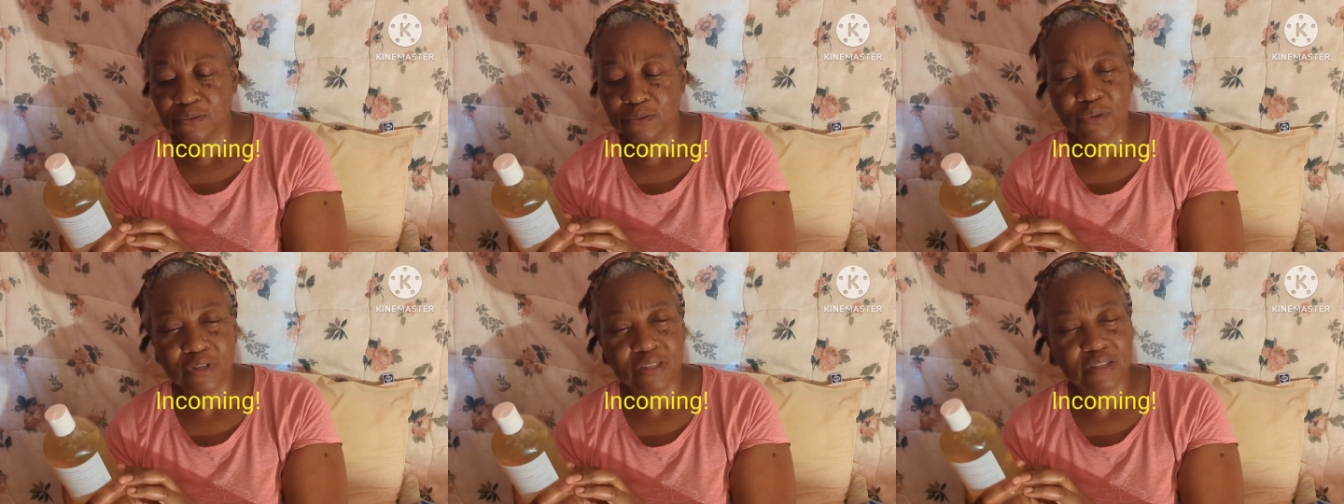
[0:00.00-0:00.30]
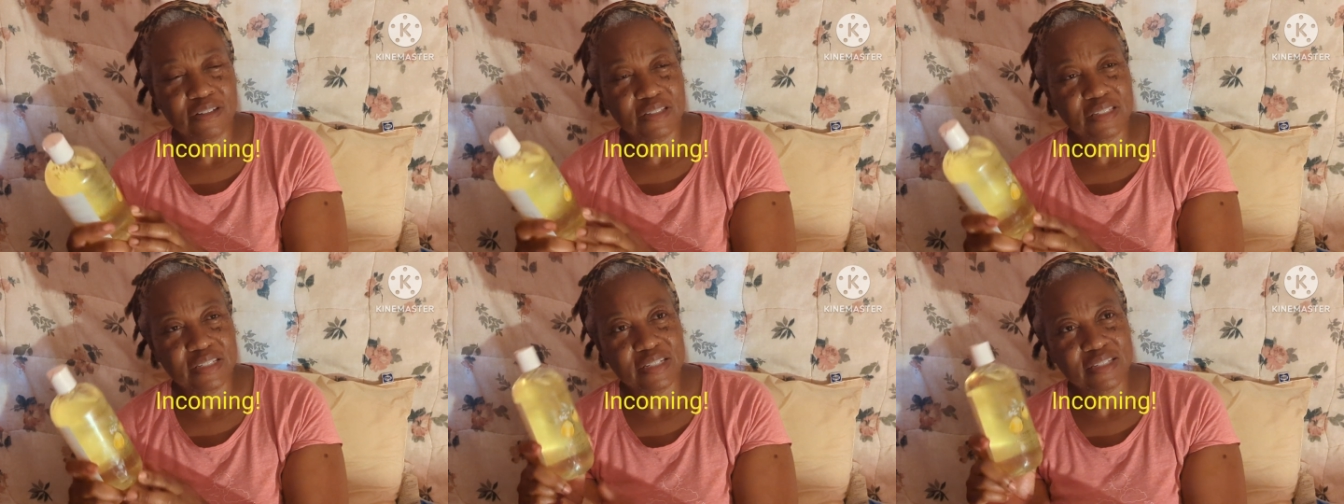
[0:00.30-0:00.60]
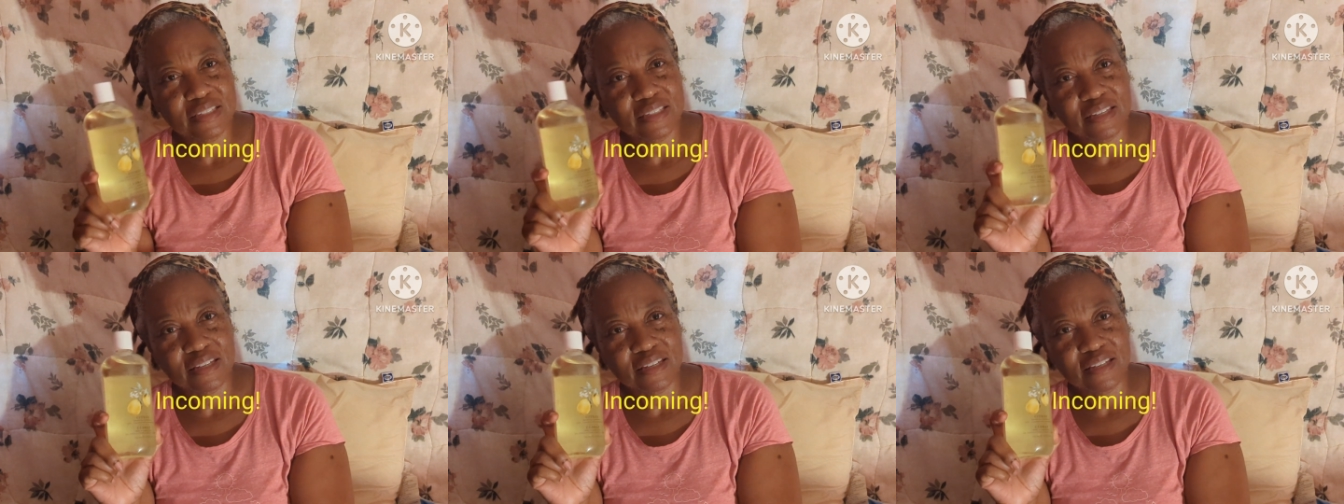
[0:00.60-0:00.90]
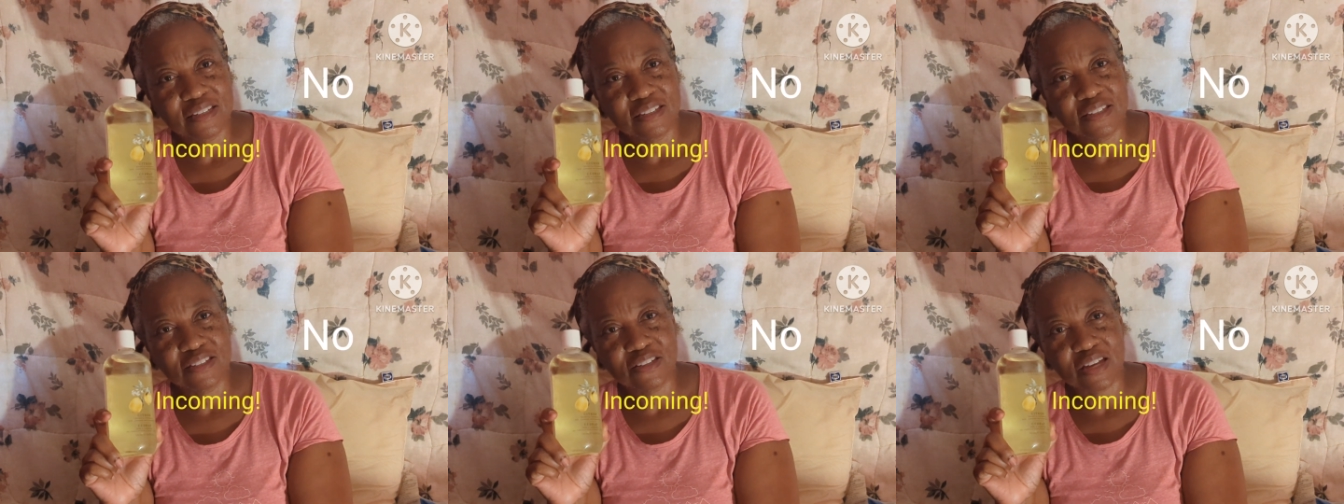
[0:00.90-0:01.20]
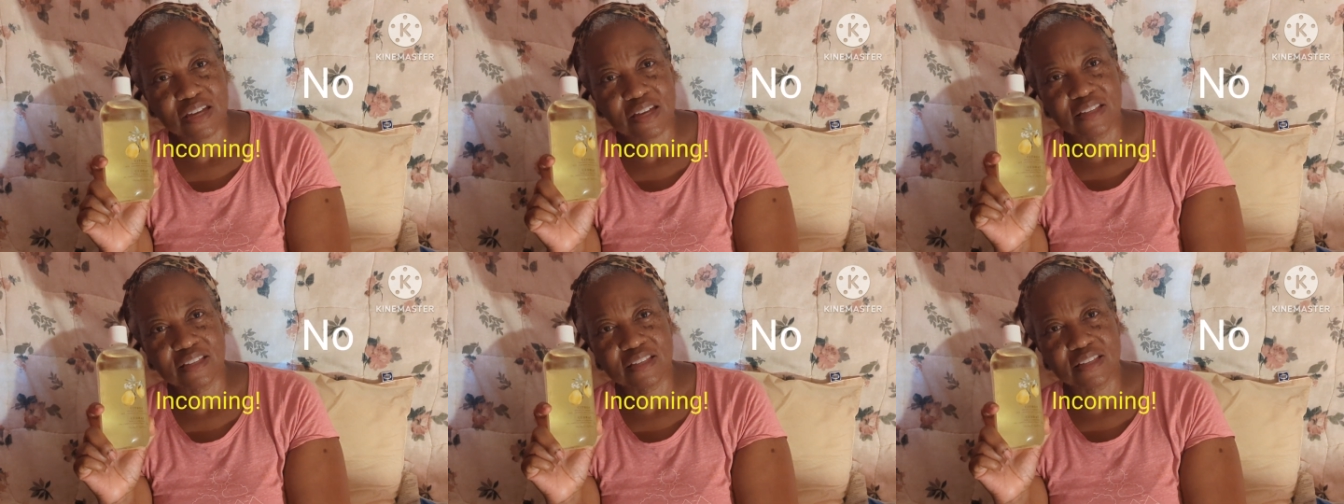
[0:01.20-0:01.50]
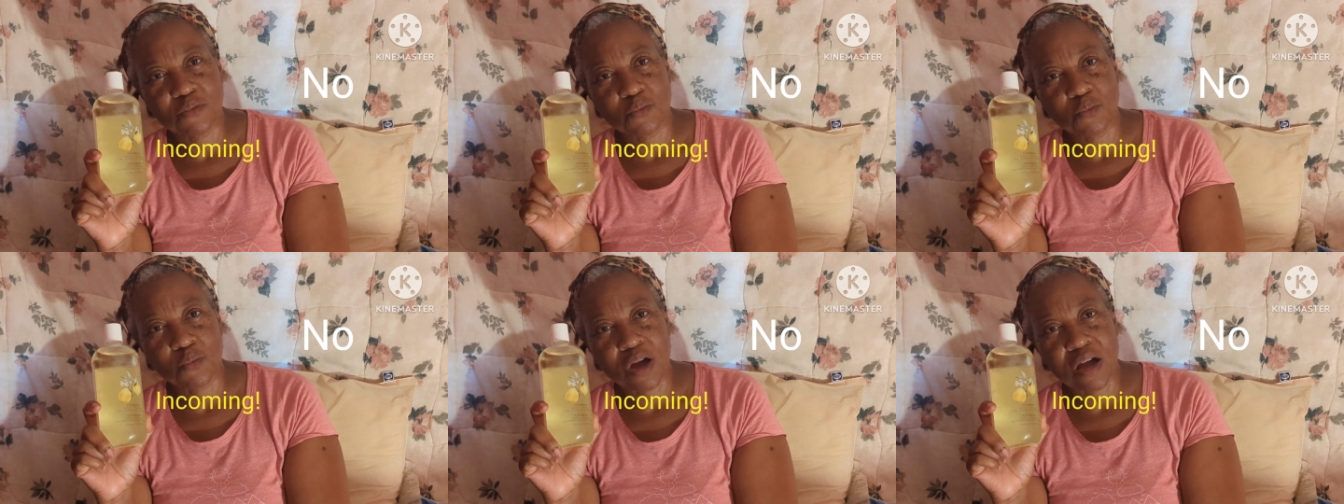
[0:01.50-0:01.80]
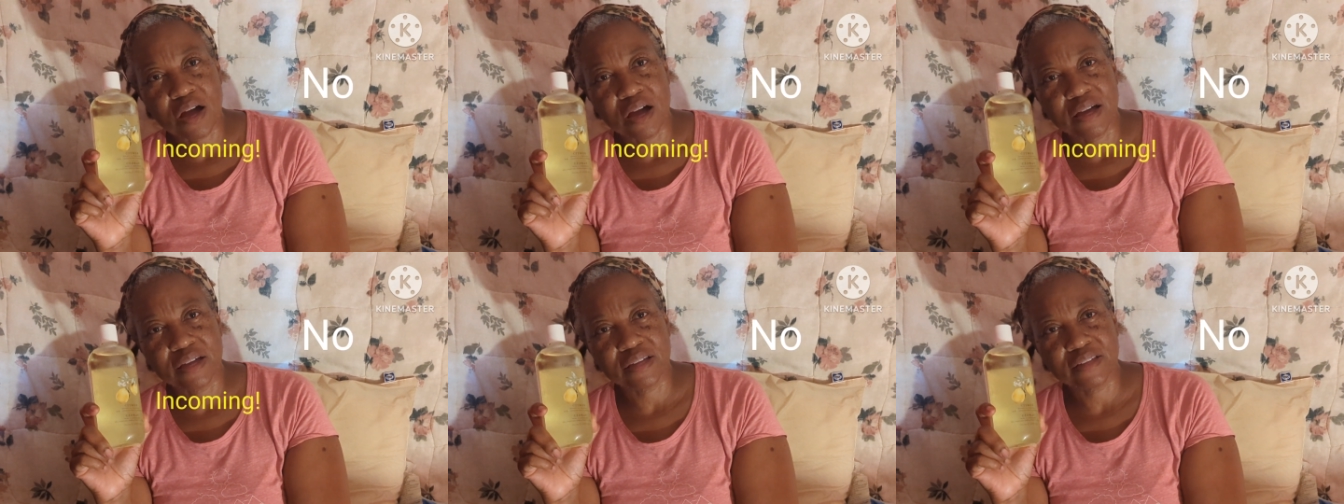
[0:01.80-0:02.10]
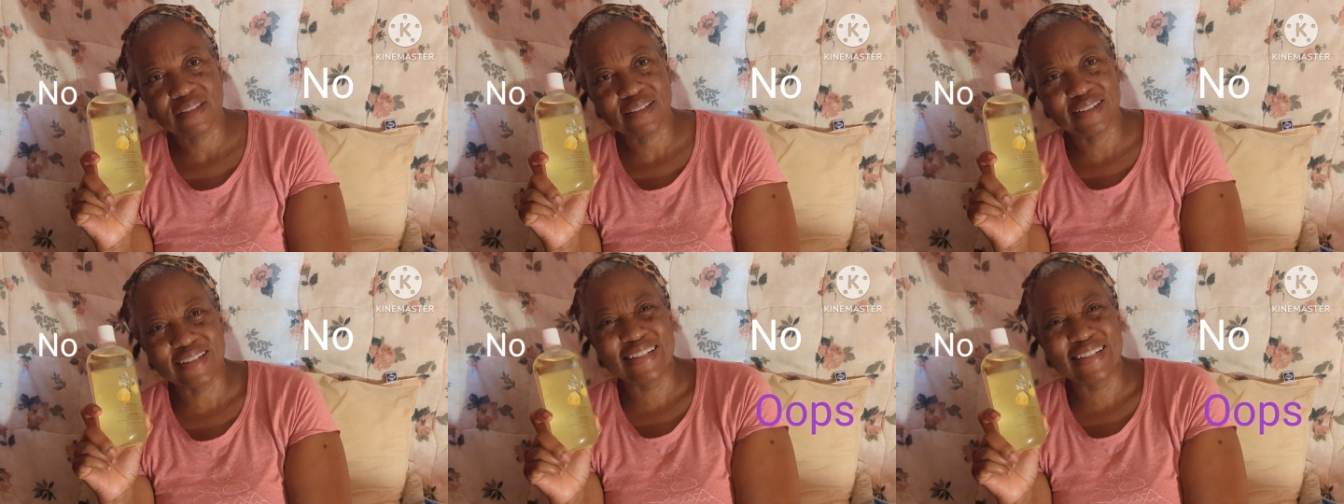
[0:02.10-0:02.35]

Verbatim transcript: What is this? Ron.